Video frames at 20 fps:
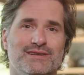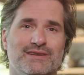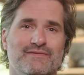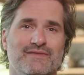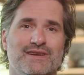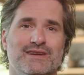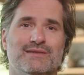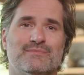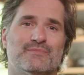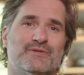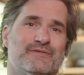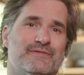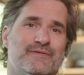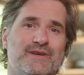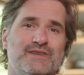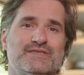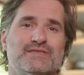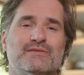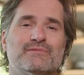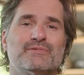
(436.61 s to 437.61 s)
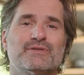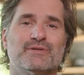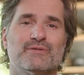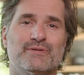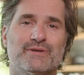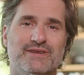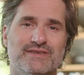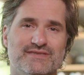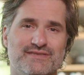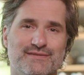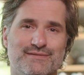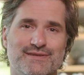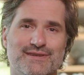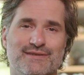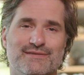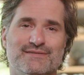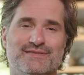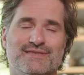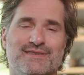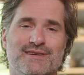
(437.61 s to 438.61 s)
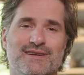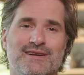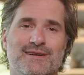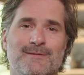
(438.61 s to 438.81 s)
living in professional recording studios.